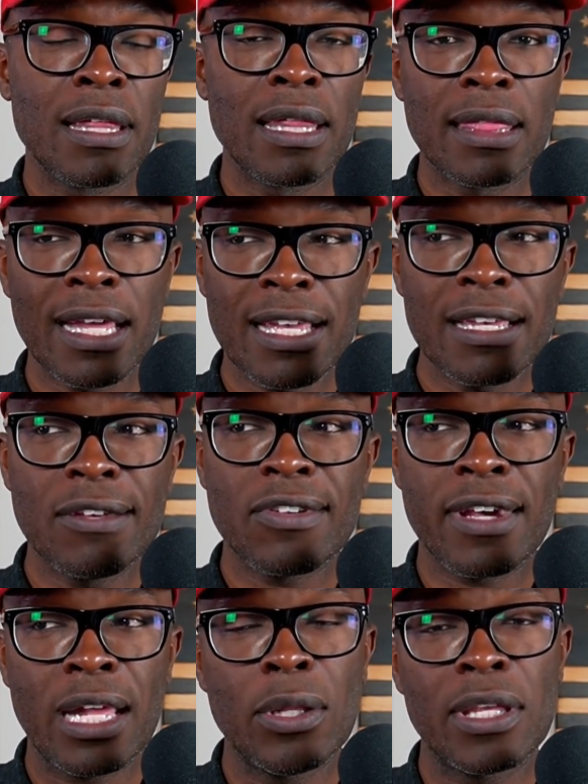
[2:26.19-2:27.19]
That is the
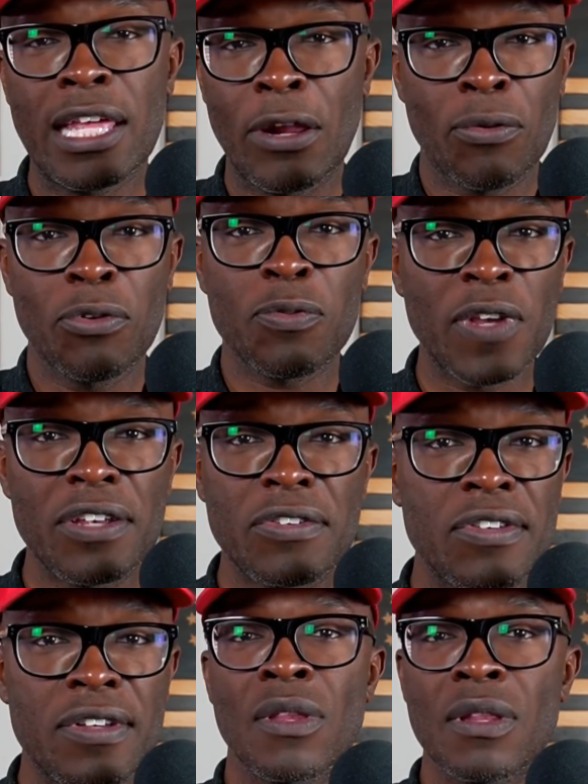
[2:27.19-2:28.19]
kind of look he had on his face.